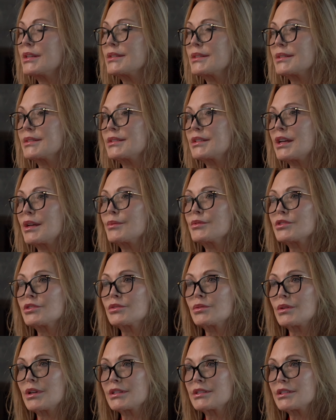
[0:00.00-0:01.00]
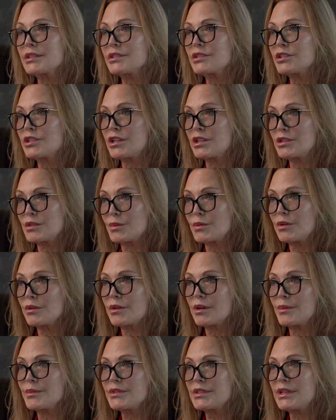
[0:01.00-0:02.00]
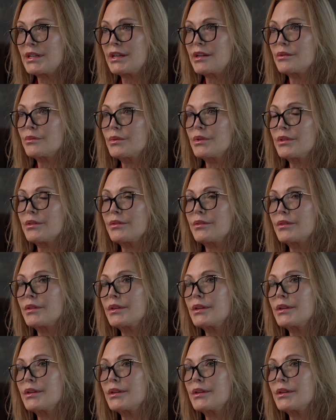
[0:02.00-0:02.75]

has established direct exchange programs now with